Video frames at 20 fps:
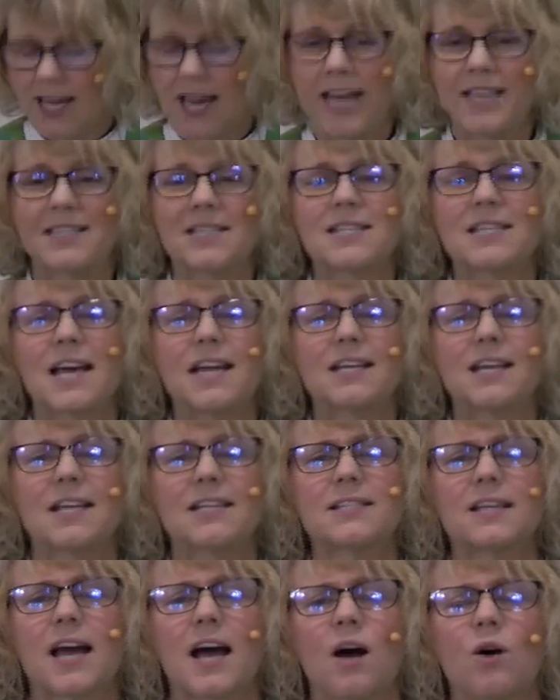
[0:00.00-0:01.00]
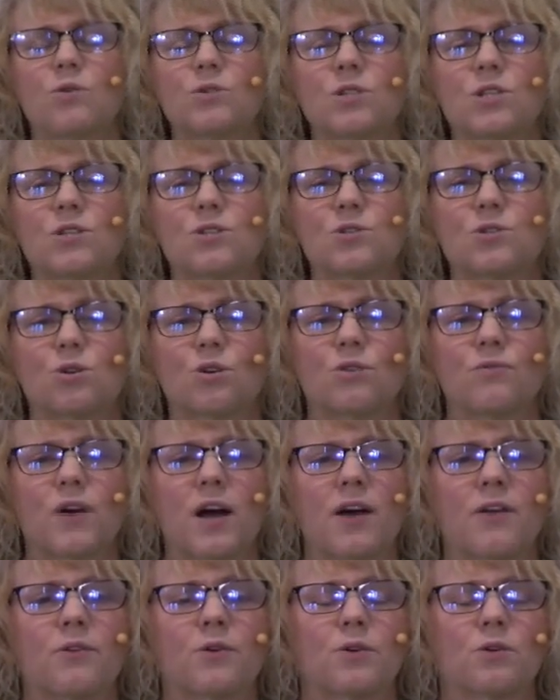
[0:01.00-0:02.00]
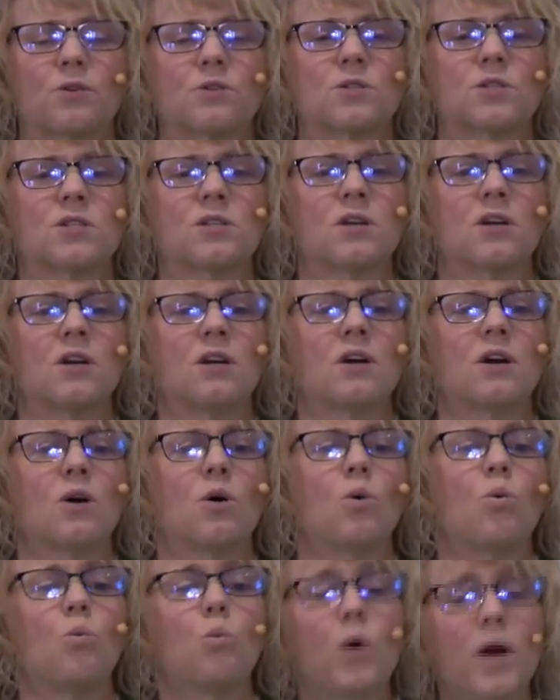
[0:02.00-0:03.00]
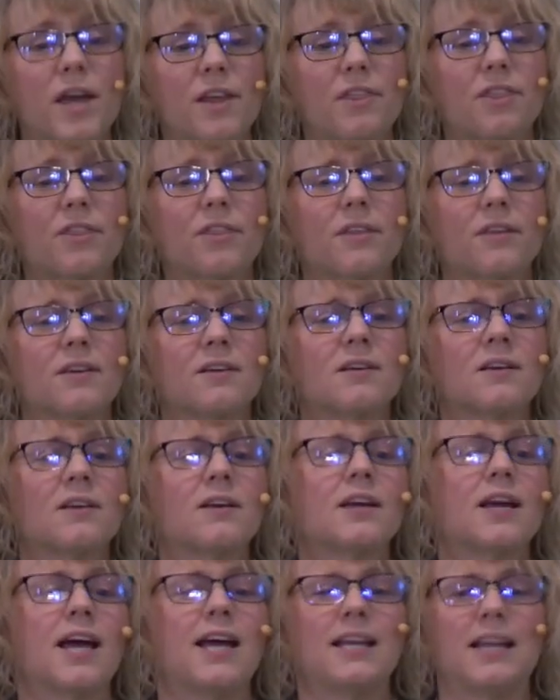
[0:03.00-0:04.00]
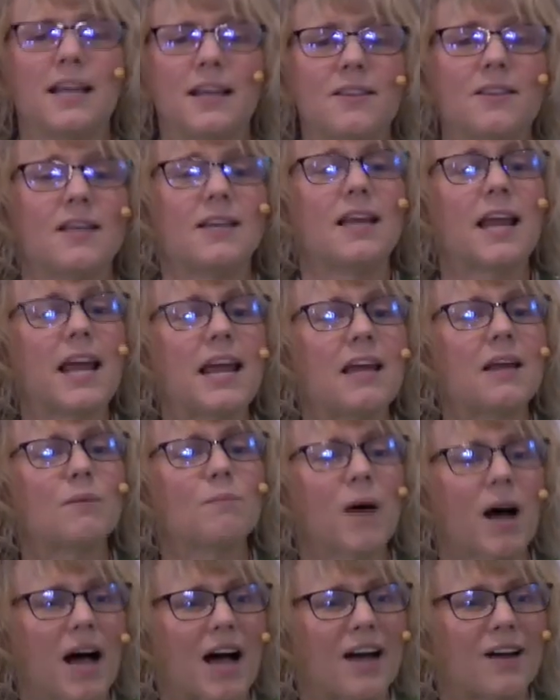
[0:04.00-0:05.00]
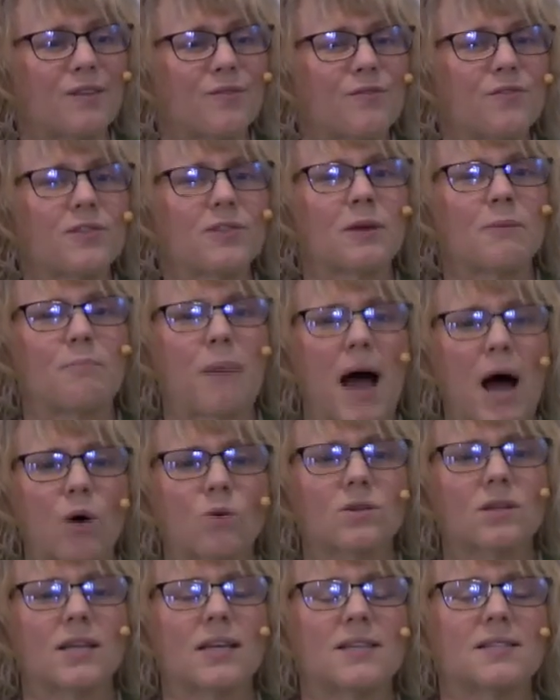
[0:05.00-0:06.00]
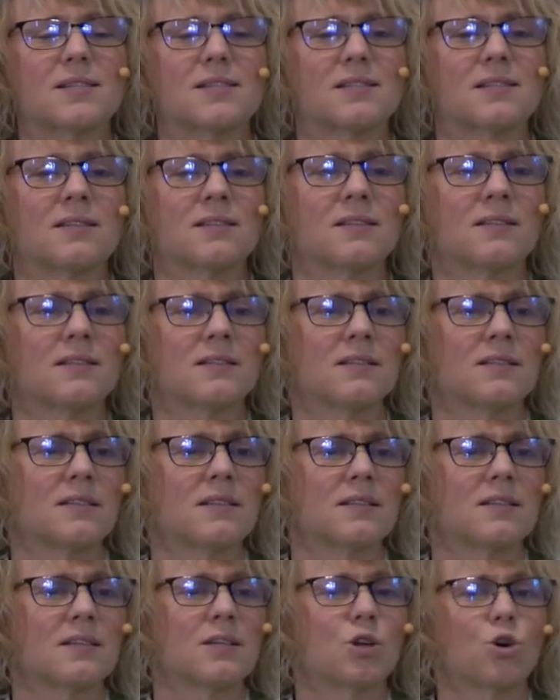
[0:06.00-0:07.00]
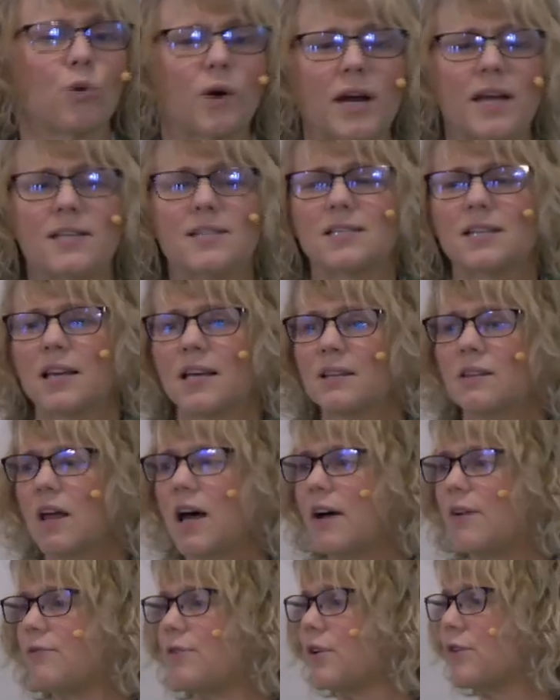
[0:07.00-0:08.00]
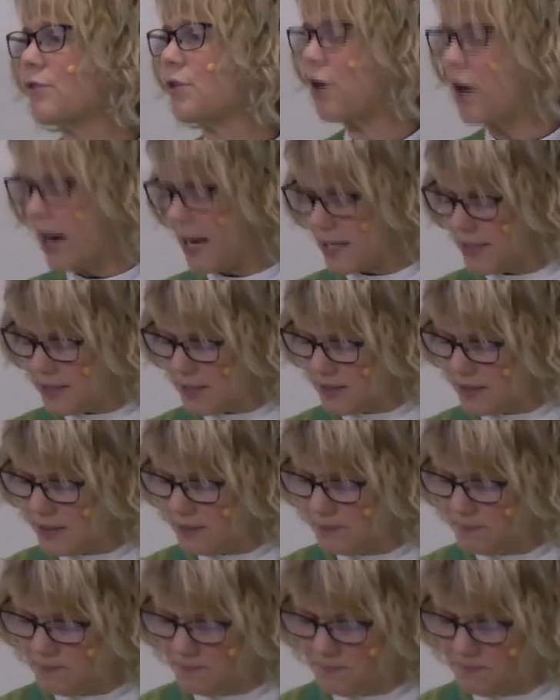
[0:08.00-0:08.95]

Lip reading: and send us out to serve others with and in the name of the boundless grace and love of Christ.